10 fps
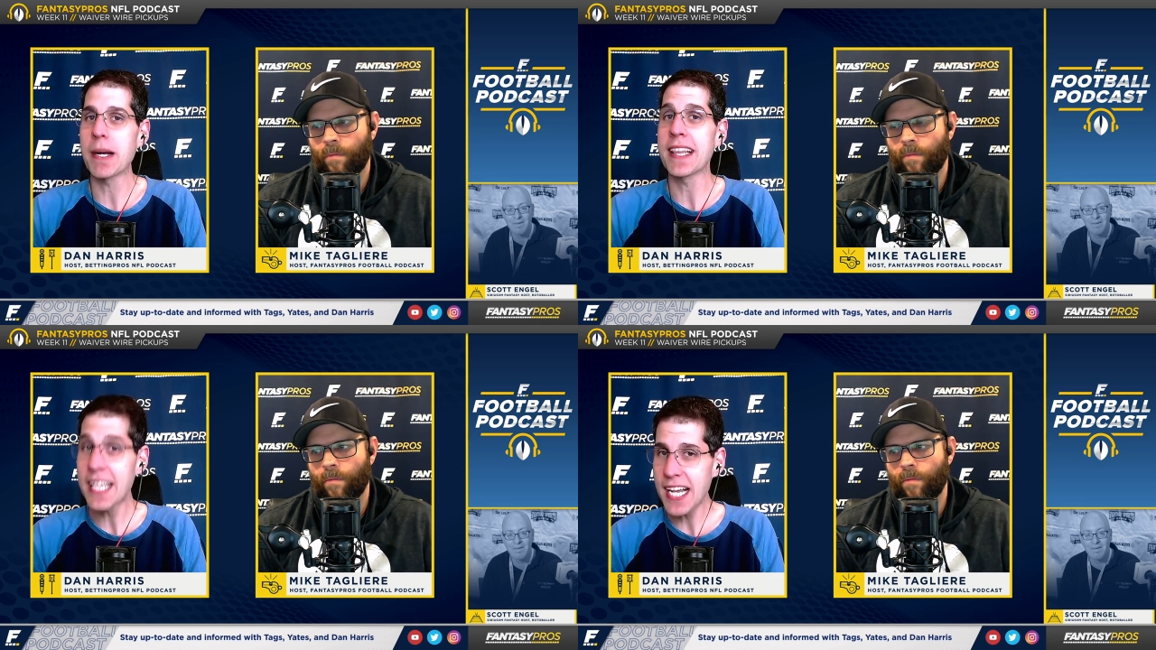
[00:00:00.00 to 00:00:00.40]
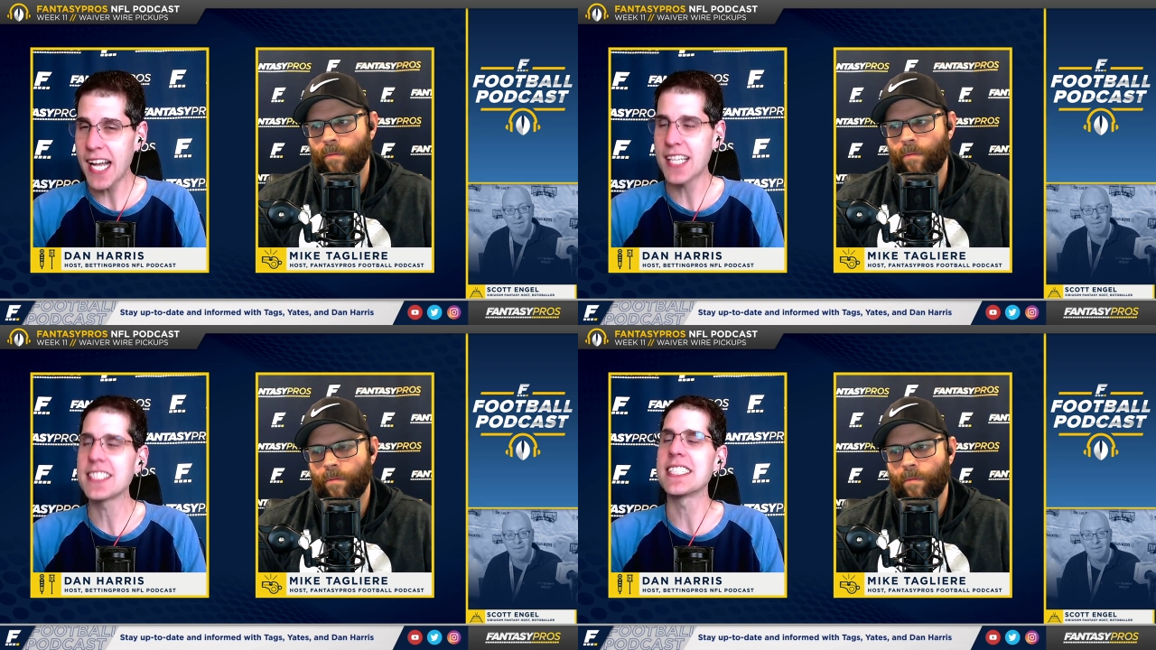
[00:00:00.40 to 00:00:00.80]
Speaker 1: I think
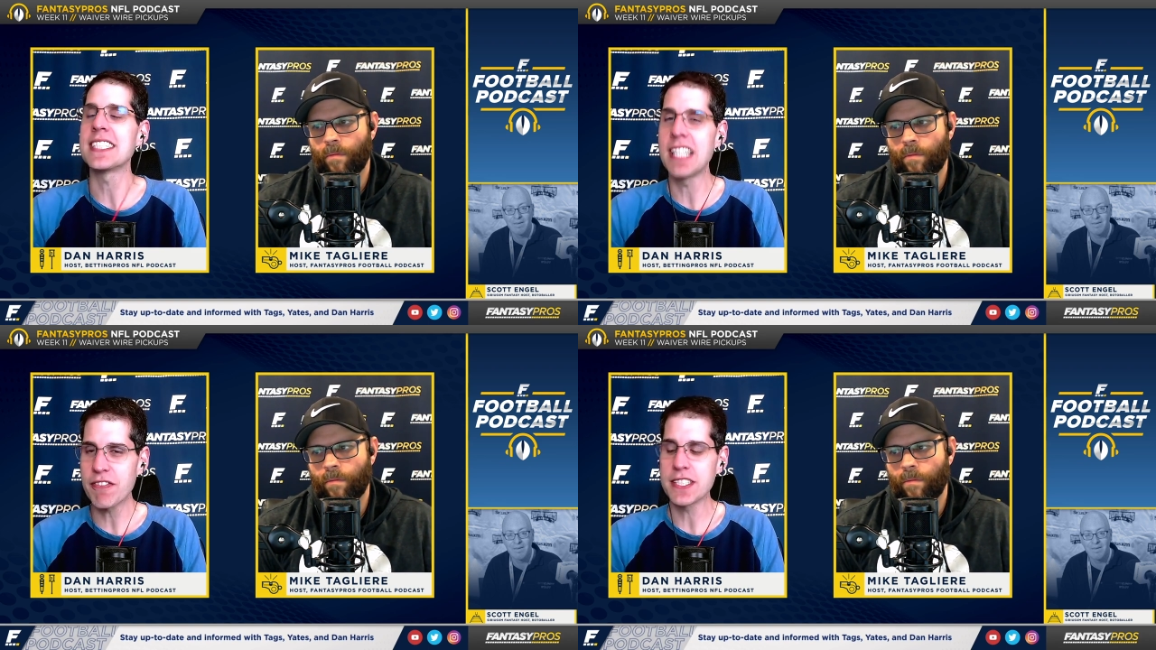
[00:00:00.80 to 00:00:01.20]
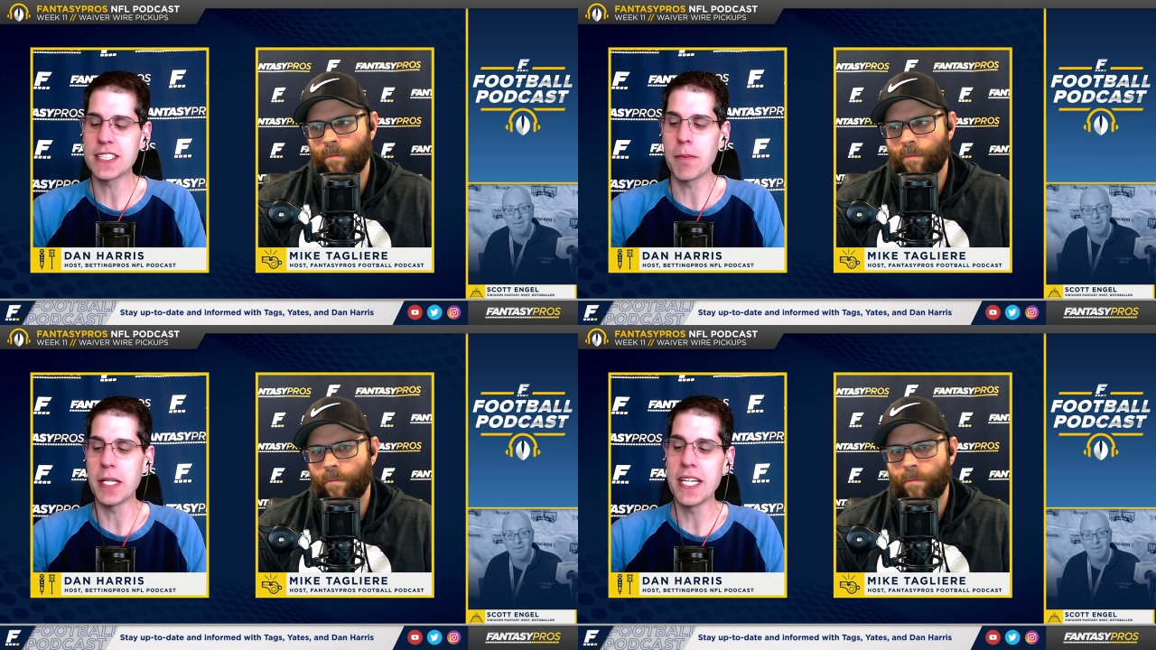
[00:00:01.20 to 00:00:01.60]
Collins is definitely
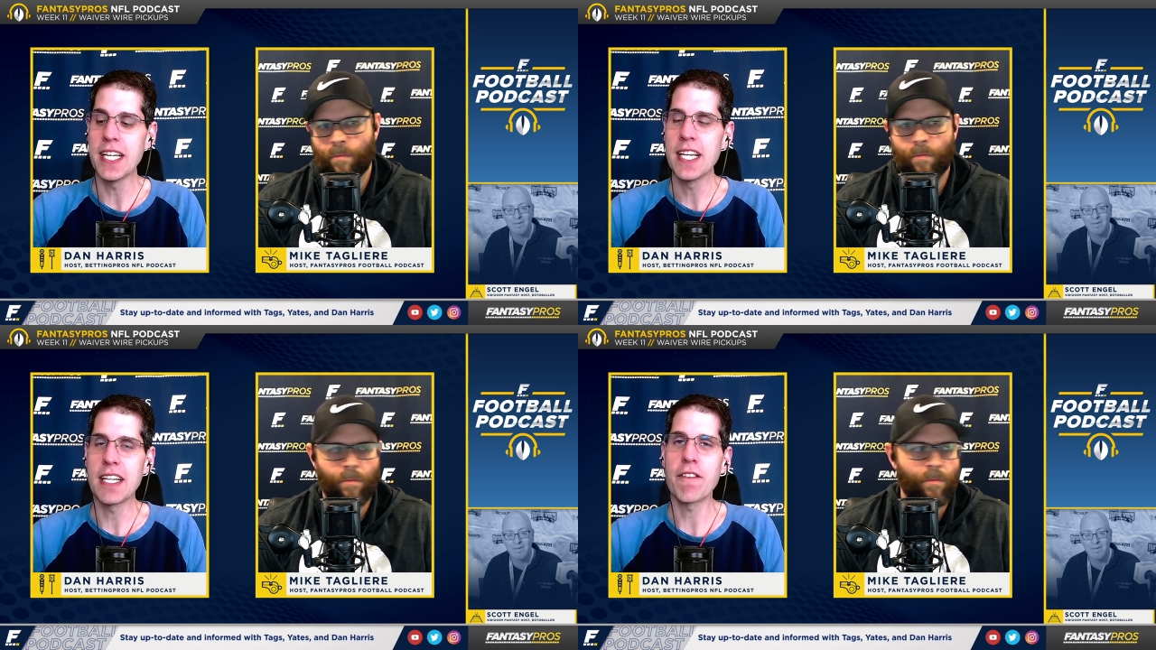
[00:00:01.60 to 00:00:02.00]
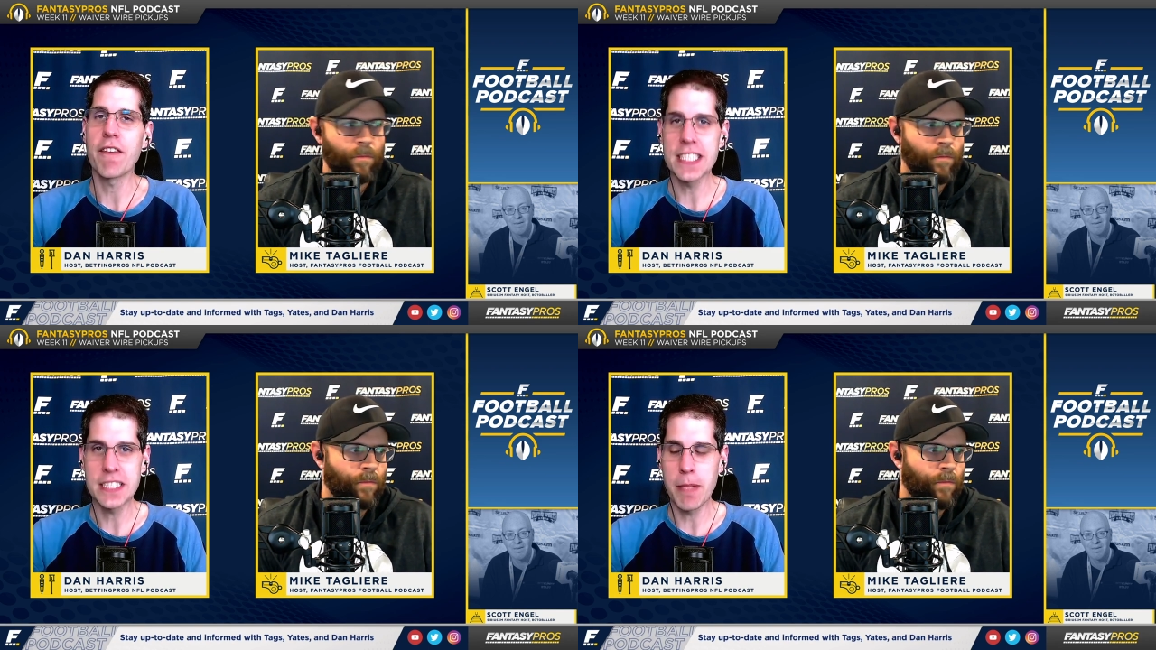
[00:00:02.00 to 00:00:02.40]
somebody that
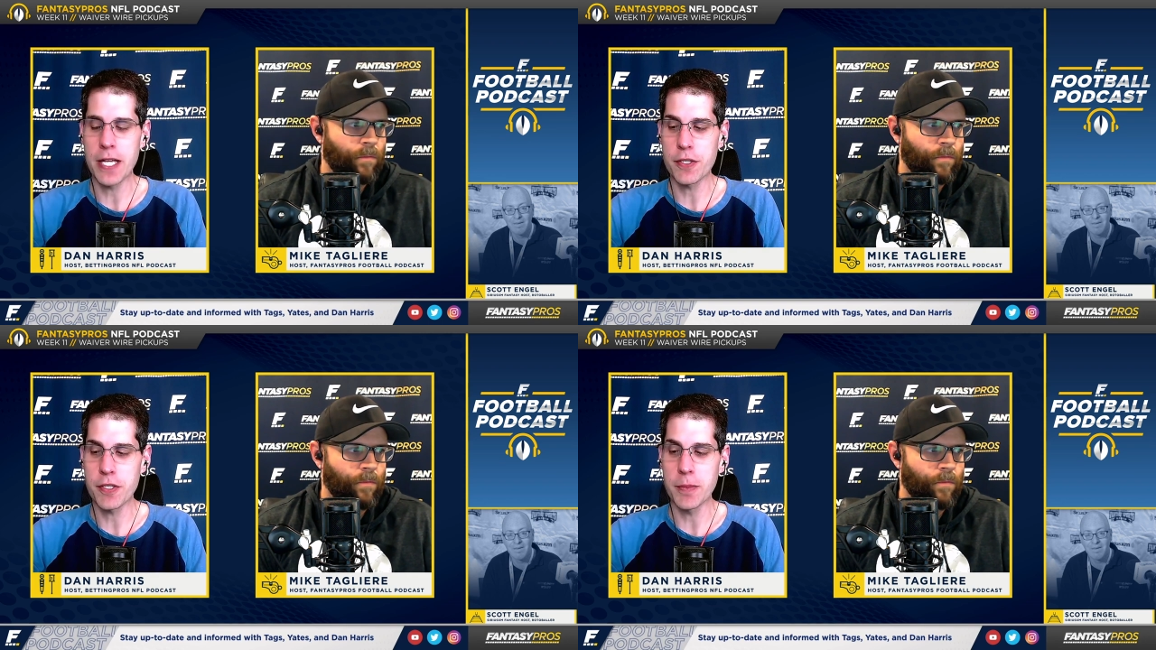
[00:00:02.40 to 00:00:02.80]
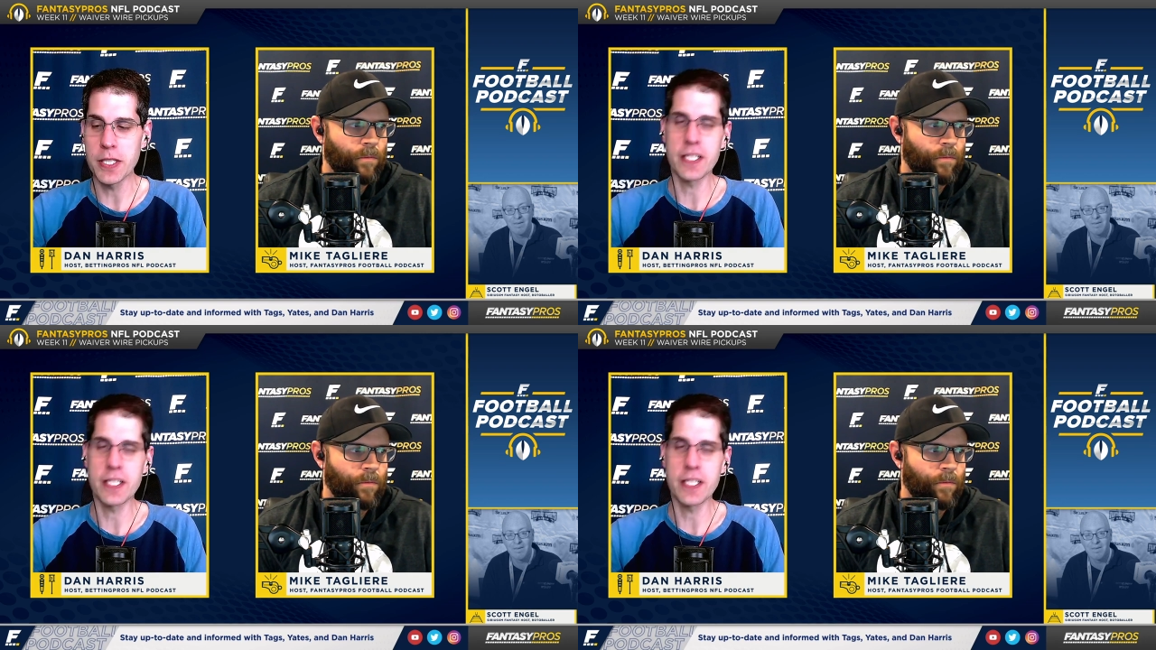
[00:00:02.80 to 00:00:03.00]
fantasy managers should be